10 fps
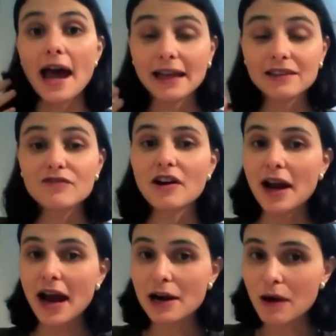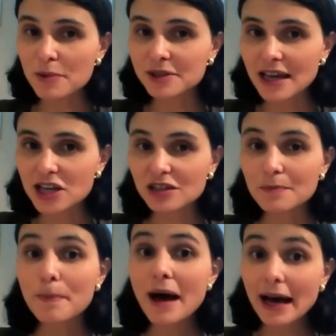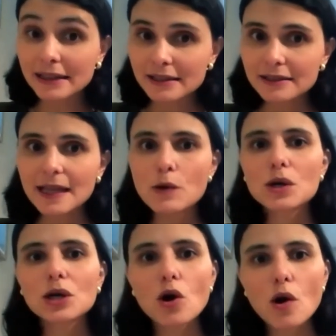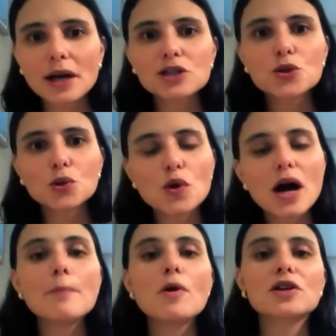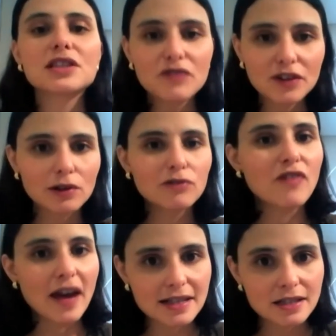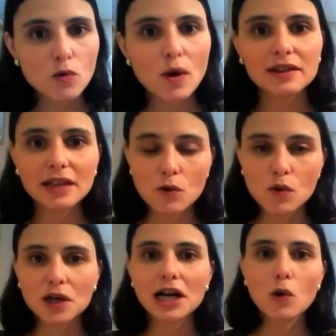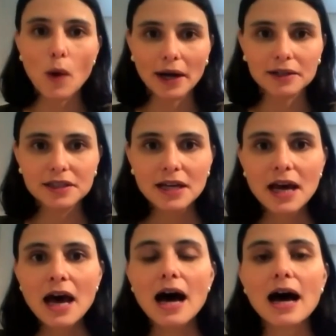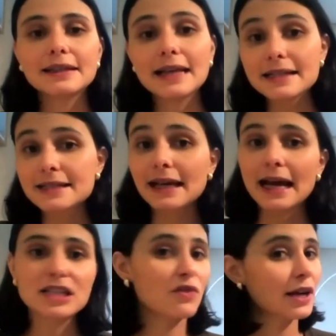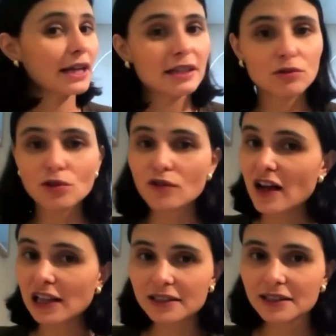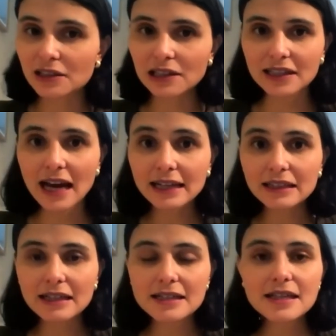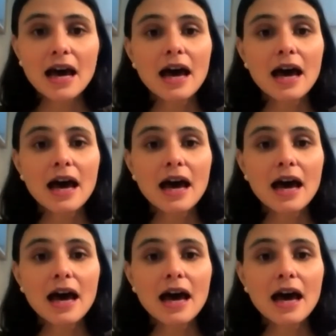and very high reputation, but they were going through a more difficult phase when they were acquired. Uh, that's the case for Quinta do Noval in the early 90s.